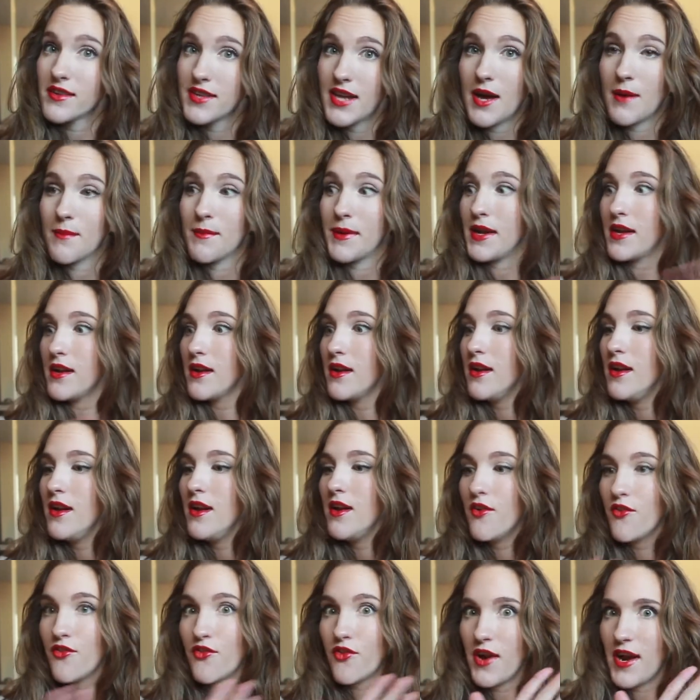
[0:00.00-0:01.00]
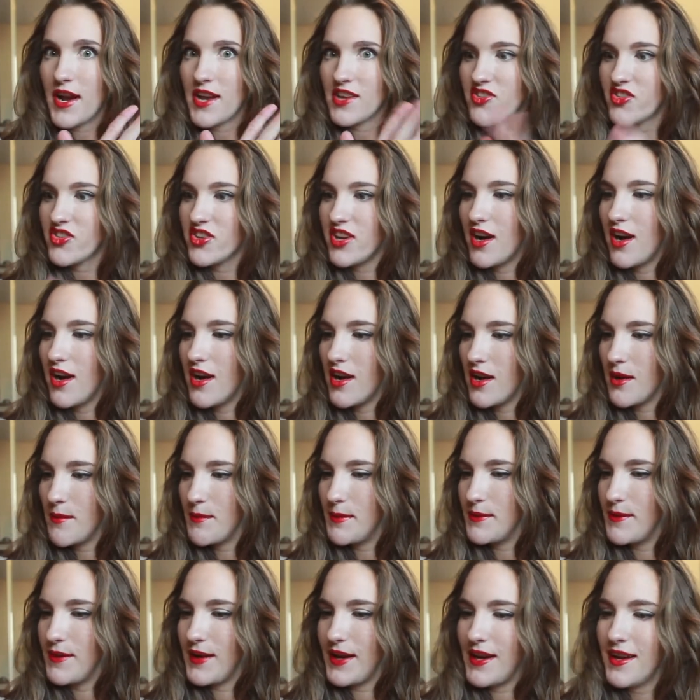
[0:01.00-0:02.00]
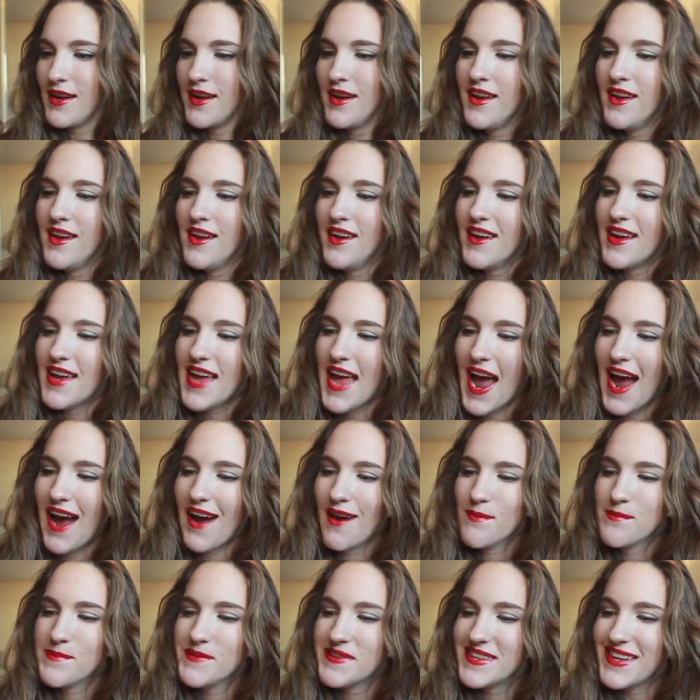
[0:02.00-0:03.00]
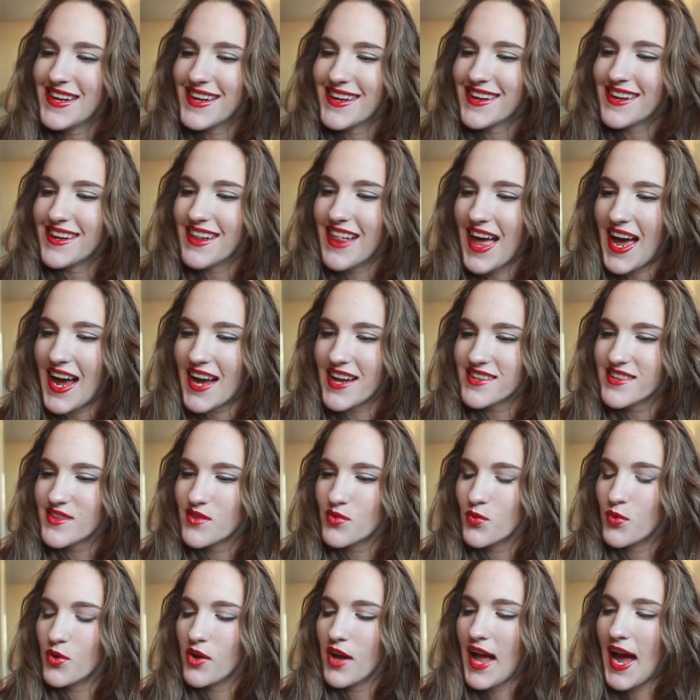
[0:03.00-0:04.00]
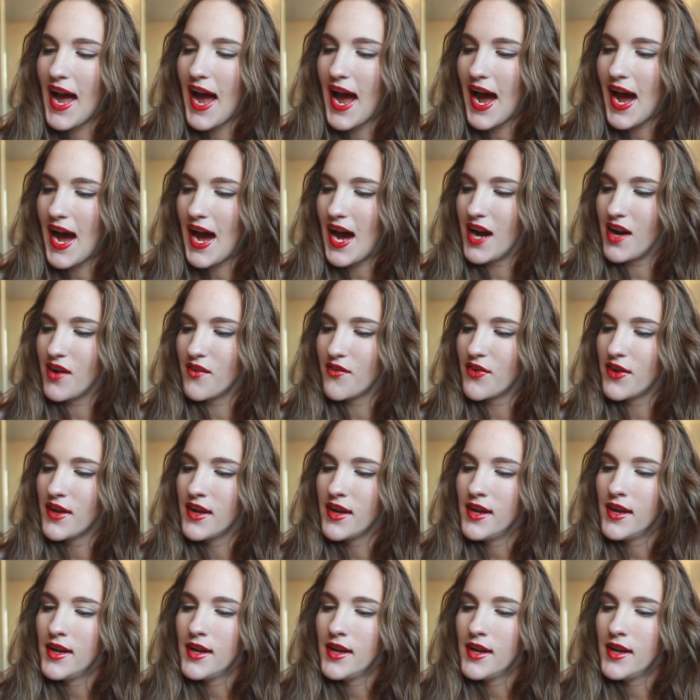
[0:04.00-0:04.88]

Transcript: Tummy fresh on our booty abs 10 class will have